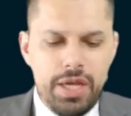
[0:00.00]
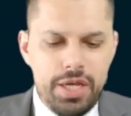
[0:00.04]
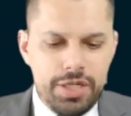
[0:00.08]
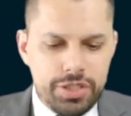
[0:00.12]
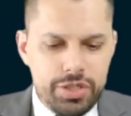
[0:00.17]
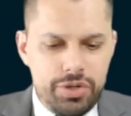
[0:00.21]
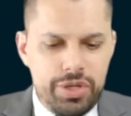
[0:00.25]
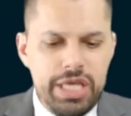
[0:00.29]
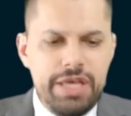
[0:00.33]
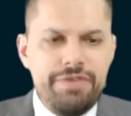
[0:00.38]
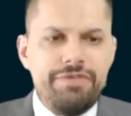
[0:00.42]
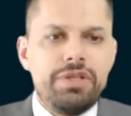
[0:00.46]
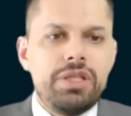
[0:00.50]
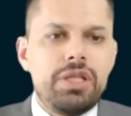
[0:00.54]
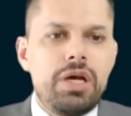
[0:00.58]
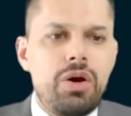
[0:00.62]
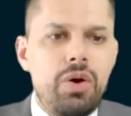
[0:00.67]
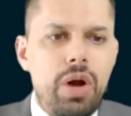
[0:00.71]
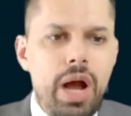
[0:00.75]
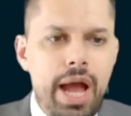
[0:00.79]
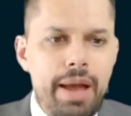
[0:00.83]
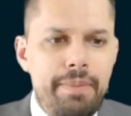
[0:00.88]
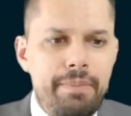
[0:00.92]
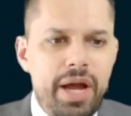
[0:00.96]
So even
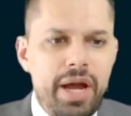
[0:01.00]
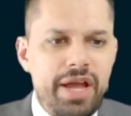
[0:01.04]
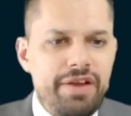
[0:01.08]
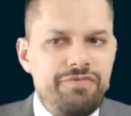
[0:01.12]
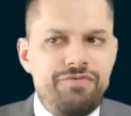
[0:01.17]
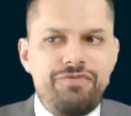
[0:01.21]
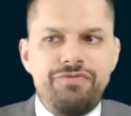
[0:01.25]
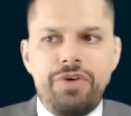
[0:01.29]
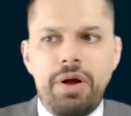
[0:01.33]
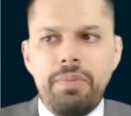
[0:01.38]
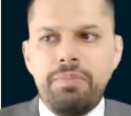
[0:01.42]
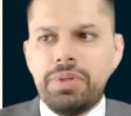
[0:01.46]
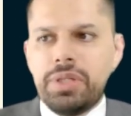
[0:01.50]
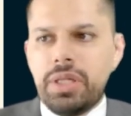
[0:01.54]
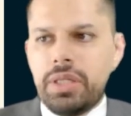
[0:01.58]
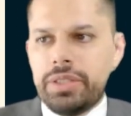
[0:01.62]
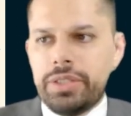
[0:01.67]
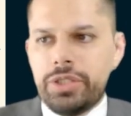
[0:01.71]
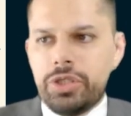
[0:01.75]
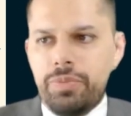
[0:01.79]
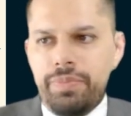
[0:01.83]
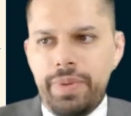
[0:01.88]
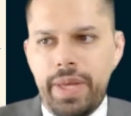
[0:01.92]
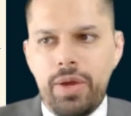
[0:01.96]
though I might fumble a
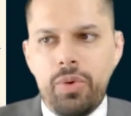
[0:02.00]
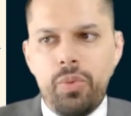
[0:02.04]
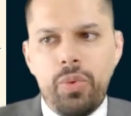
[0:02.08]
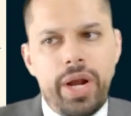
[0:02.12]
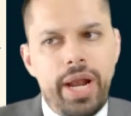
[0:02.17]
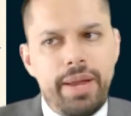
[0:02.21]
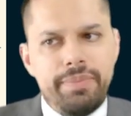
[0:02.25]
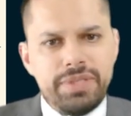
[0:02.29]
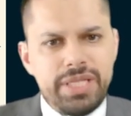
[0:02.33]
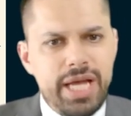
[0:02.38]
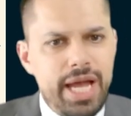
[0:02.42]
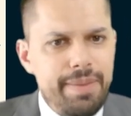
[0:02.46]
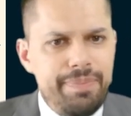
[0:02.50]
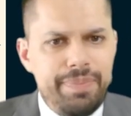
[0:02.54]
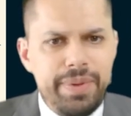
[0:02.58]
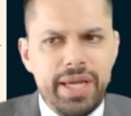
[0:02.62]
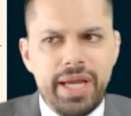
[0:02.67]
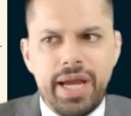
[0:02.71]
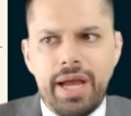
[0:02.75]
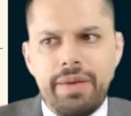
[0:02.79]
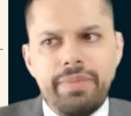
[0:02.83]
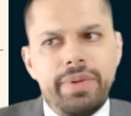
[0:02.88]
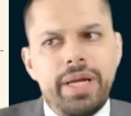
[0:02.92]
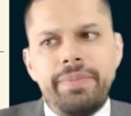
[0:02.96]
little bit when I'm
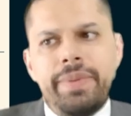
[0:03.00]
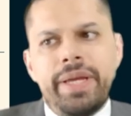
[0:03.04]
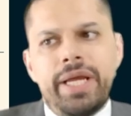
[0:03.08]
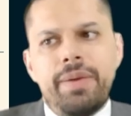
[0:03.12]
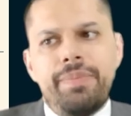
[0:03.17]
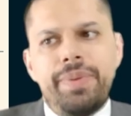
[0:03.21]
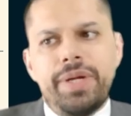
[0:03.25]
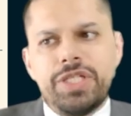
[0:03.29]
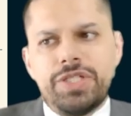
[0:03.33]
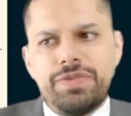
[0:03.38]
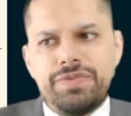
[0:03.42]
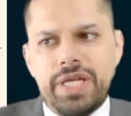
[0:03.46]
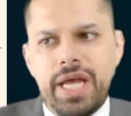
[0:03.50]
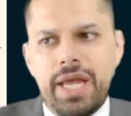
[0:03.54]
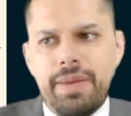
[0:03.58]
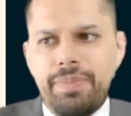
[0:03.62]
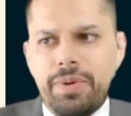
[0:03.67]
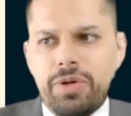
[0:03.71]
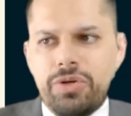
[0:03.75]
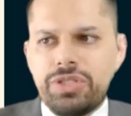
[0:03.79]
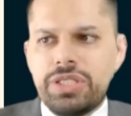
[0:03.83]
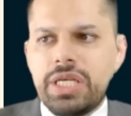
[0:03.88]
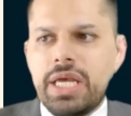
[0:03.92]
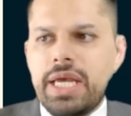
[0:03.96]
typing, I might make a bunch of
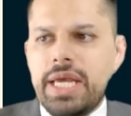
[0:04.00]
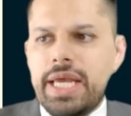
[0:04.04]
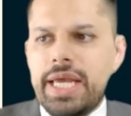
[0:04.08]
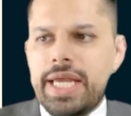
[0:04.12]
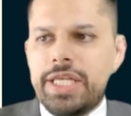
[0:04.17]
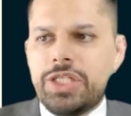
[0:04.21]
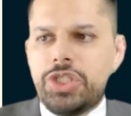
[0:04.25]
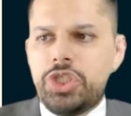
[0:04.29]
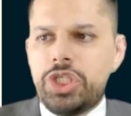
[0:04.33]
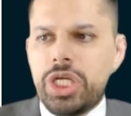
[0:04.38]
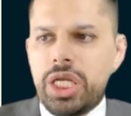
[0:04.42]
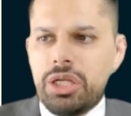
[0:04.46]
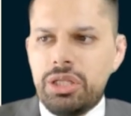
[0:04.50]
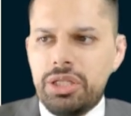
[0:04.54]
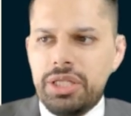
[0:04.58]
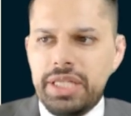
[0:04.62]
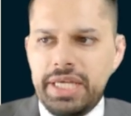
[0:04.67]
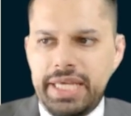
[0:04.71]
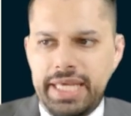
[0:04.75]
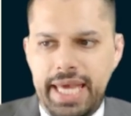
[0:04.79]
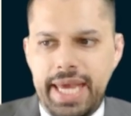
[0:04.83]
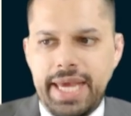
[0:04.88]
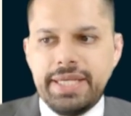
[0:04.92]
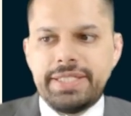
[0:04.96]
typos, it's generally the
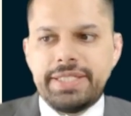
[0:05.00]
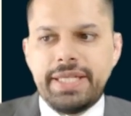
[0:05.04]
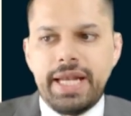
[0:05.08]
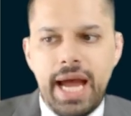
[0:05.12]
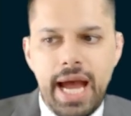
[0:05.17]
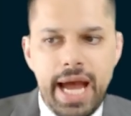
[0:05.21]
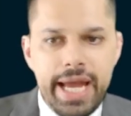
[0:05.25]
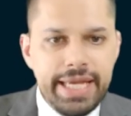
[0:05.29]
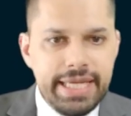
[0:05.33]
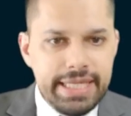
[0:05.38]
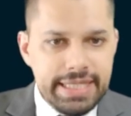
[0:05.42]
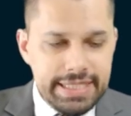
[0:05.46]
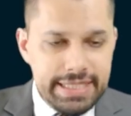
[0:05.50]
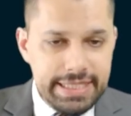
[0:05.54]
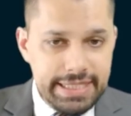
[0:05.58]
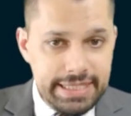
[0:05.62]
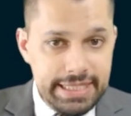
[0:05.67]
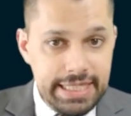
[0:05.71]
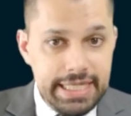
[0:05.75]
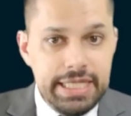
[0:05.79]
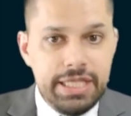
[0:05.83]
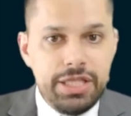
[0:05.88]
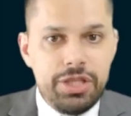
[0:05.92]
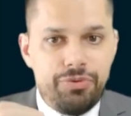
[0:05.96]
case that I can
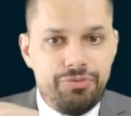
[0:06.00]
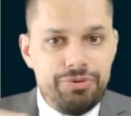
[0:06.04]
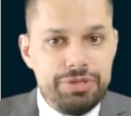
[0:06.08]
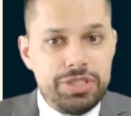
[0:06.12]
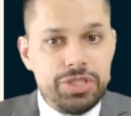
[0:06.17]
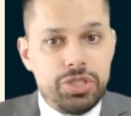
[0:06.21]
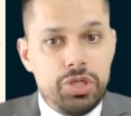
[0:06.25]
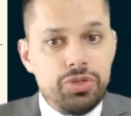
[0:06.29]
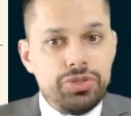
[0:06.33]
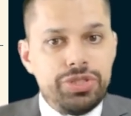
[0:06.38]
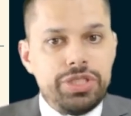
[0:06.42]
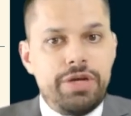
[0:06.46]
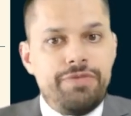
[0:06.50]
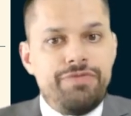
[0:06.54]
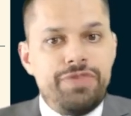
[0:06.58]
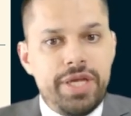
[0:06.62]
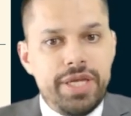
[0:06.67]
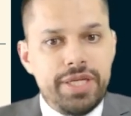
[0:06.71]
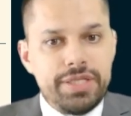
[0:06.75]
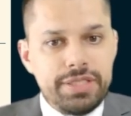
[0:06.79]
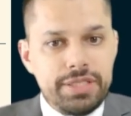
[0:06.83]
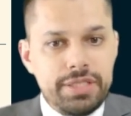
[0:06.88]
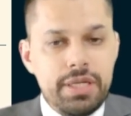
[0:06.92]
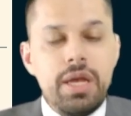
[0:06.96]
see the result of
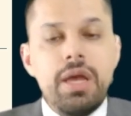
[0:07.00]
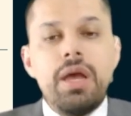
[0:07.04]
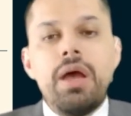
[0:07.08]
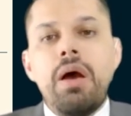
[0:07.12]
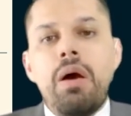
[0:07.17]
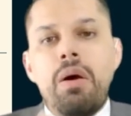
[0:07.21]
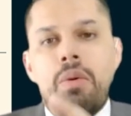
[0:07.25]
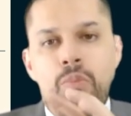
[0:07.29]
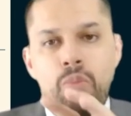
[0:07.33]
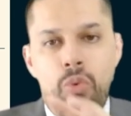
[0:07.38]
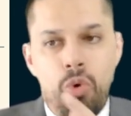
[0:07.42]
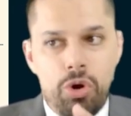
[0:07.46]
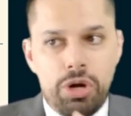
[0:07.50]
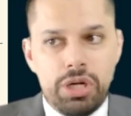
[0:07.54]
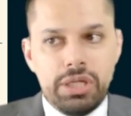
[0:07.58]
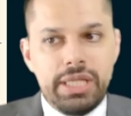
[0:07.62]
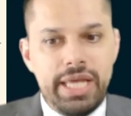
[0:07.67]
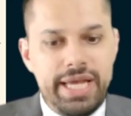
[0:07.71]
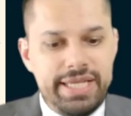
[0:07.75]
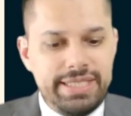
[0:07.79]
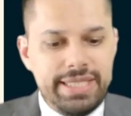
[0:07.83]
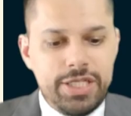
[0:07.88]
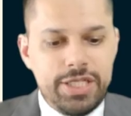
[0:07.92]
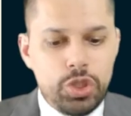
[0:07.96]
this more or
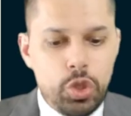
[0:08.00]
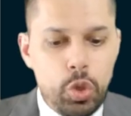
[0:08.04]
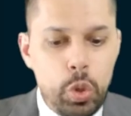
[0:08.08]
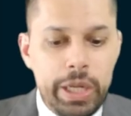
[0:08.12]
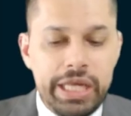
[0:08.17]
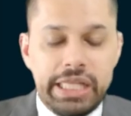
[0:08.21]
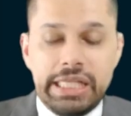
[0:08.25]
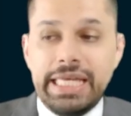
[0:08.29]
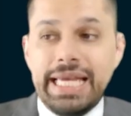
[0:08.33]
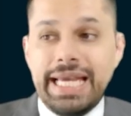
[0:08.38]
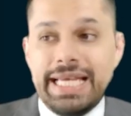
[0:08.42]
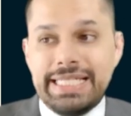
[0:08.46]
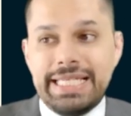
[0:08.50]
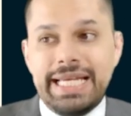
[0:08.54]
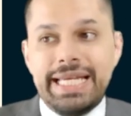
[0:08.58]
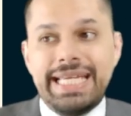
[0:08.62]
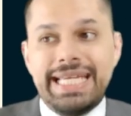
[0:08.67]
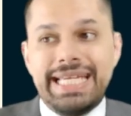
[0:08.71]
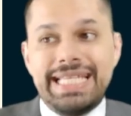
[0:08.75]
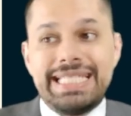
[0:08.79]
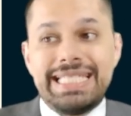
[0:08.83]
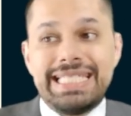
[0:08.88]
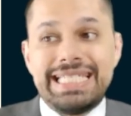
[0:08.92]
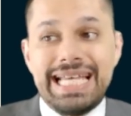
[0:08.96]
less as quickly as I
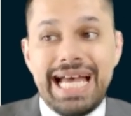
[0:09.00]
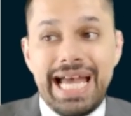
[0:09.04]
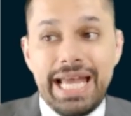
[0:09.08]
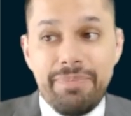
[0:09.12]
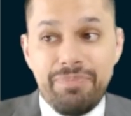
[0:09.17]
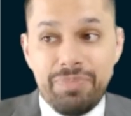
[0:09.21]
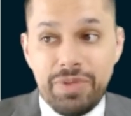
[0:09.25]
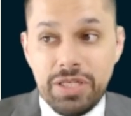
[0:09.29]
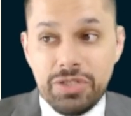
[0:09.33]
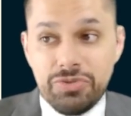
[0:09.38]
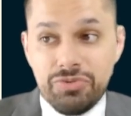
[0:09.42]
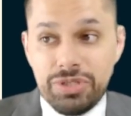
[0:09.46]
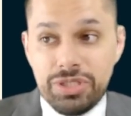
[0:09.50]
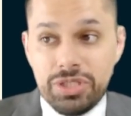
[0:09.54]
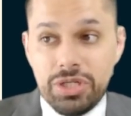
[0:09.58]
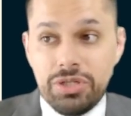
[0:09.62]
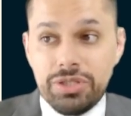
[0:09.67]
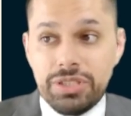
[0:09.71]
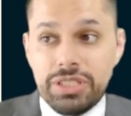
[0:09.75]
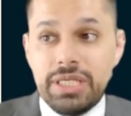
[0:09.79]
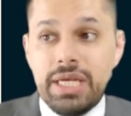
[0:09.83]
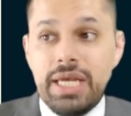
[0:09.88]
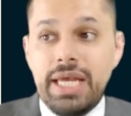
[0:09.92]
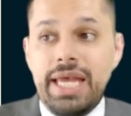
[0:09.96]
can type these
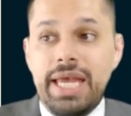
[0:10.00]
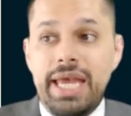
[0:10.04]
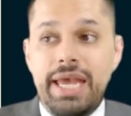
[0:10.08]
results.